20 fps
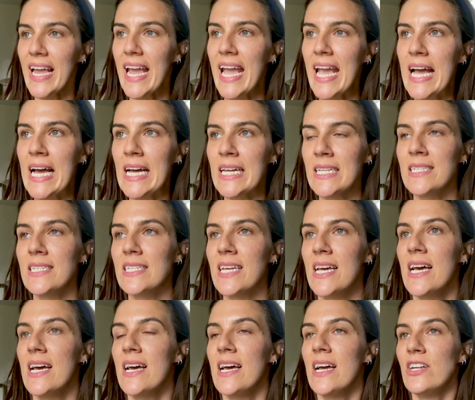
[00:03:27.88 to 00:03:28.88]
And
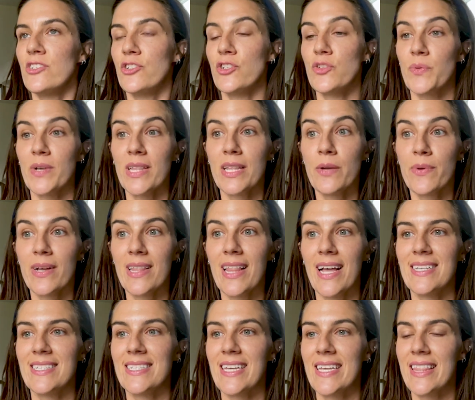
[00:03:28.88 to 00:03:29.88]
just really
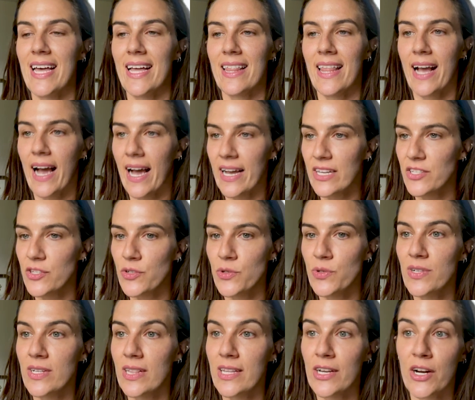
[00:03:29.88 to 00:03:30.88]
realizing that ICU
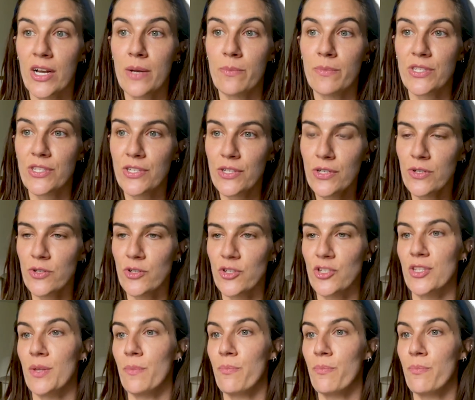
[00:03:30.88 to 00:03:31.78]
delirium was huge.